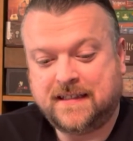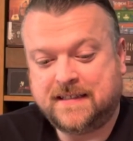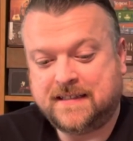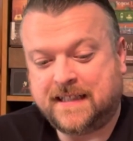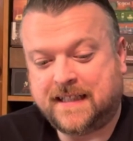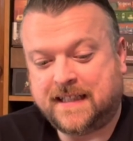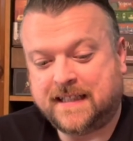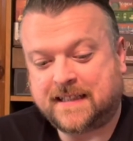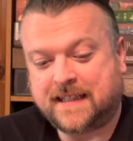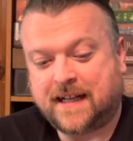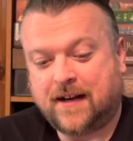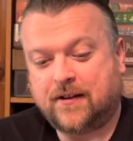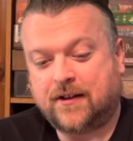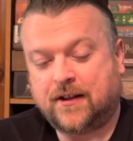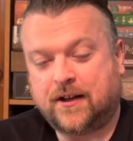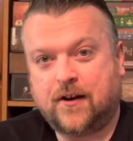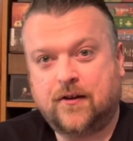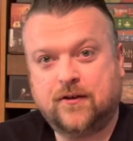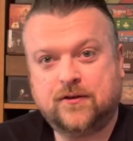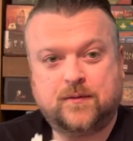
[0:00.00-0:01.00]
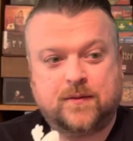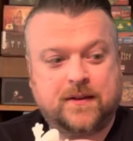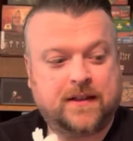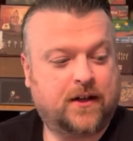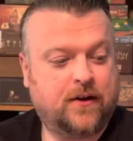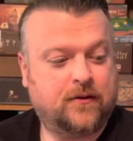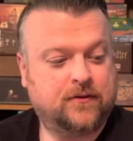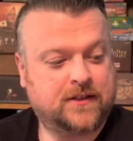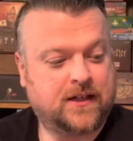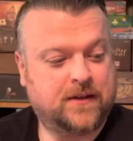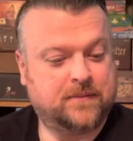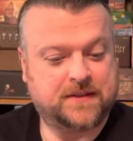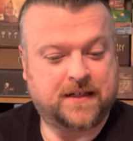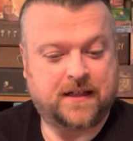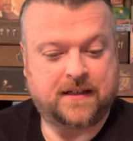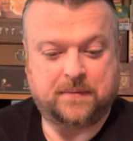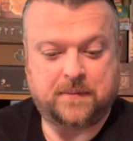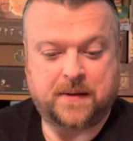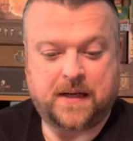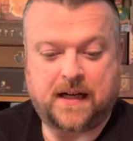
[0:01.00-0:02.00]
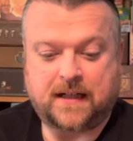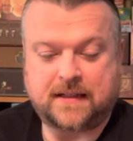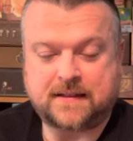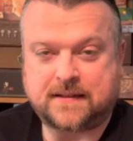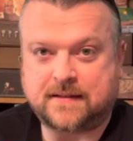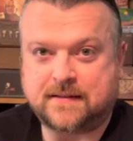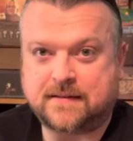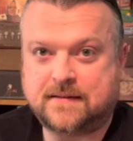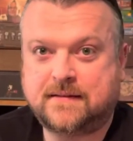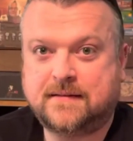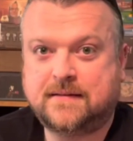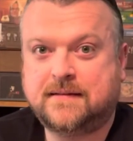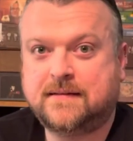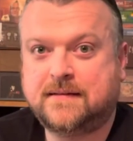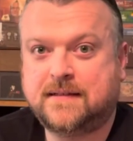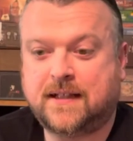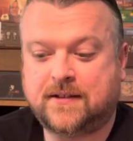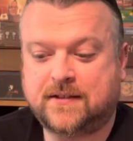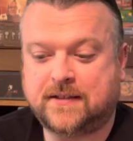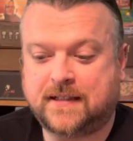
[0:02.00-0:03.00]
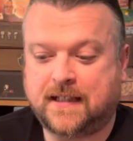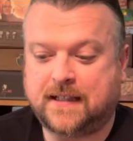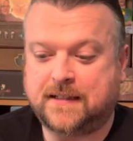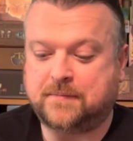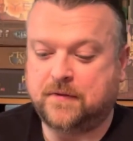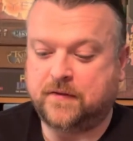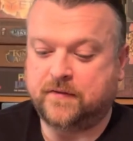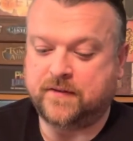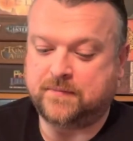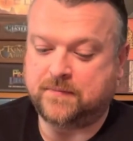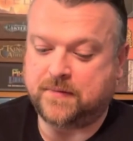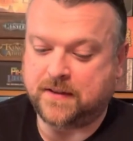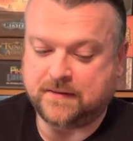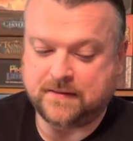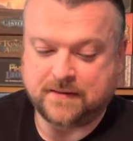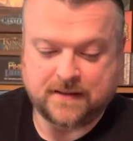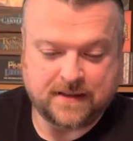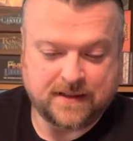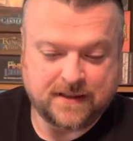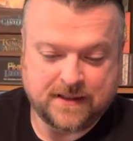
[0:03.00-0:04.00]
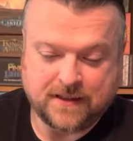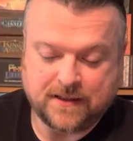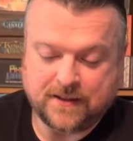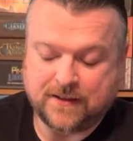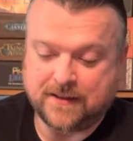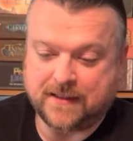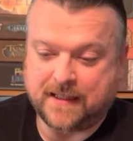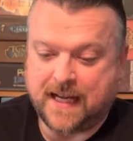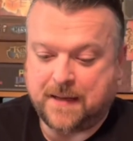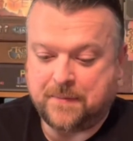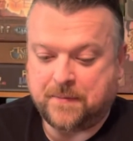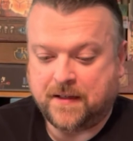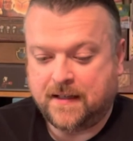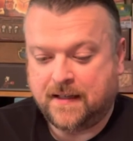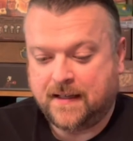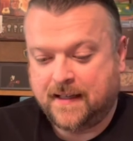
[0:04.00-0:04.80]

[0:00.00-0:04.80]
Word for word: She gets scared of the ghost when the ghost comes on the box and tells you that it's moving. But good game.